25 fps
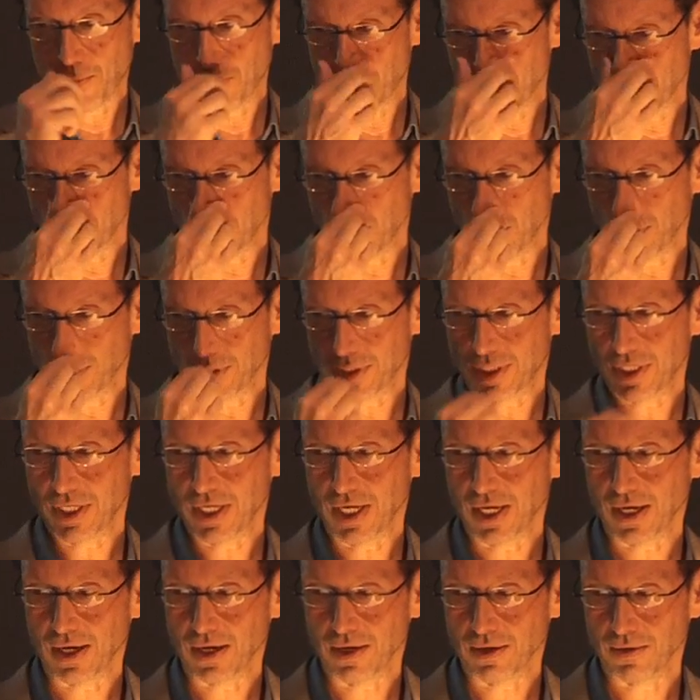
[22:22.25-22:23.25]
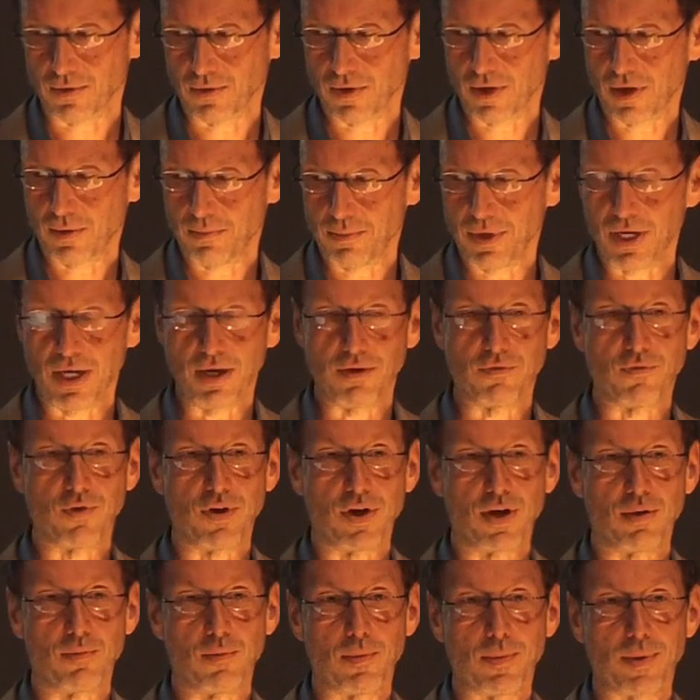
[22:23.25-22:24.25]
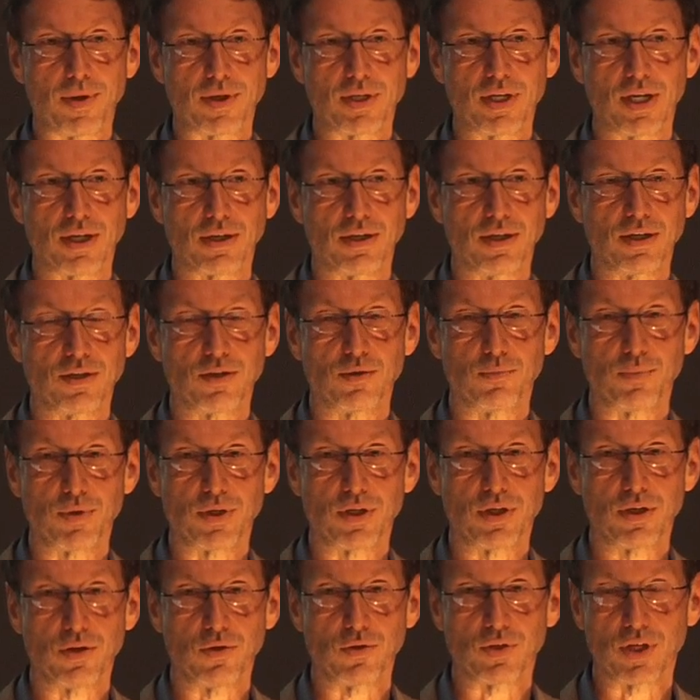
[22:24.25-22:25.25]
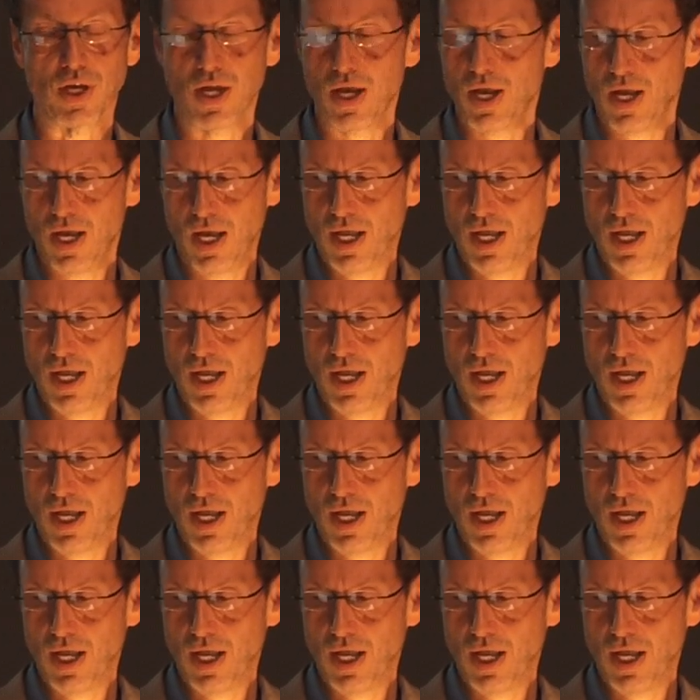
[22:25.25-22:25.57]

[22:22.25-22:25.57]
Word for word: which as you could see had a, a meaning for him about techniques and materials,